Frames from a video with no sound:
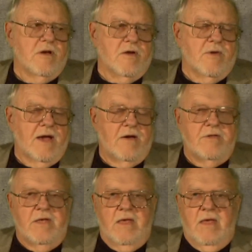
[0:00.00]
if you look
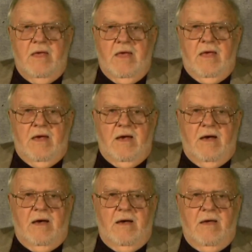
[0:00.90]
around
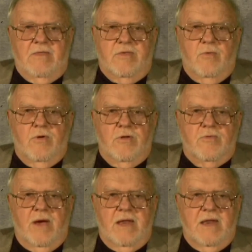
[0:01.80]
at the
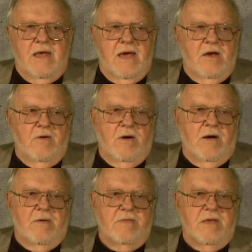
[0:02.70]
world right
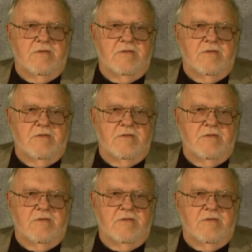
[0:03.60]
now,